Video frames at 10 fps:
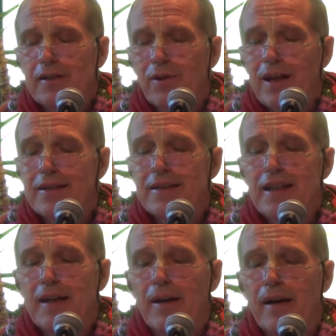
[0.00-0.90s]
You can
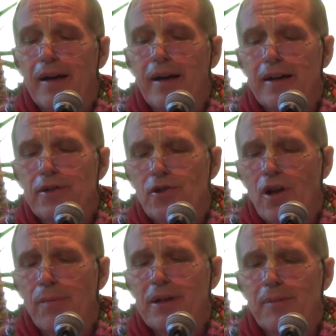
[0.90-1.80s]
see it in
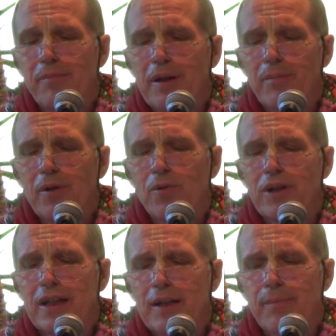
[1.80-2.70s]
Germany, people who
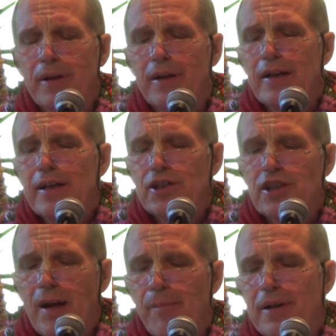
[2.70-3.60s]
keep
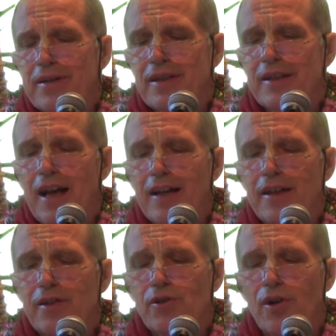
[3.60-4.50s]
shepherds and
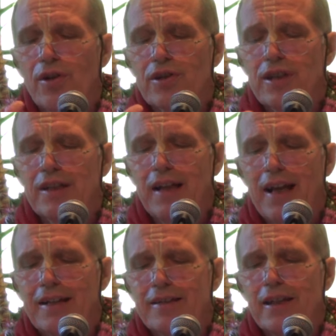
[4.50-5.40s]
other dogs, and
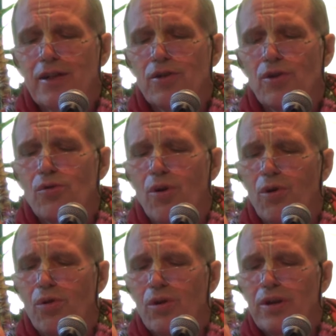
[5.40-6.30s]
as they grow
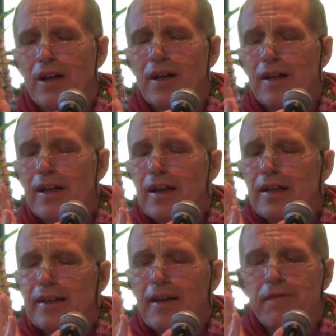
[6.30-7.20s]
older,
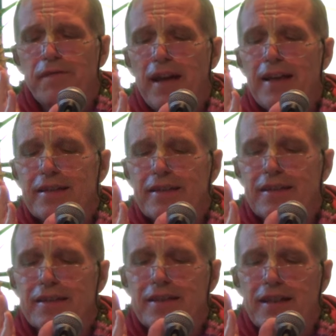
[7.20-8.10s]
their
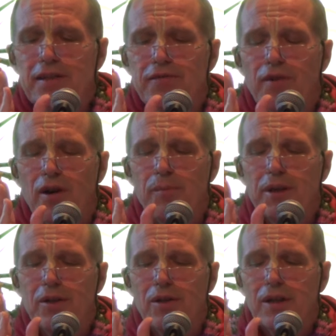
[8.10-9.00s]
faces transform
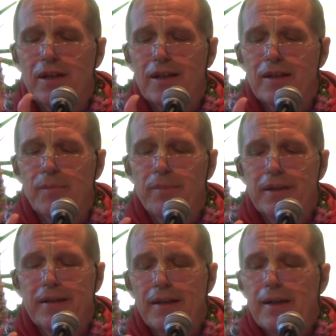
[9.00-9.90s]
and look a little bit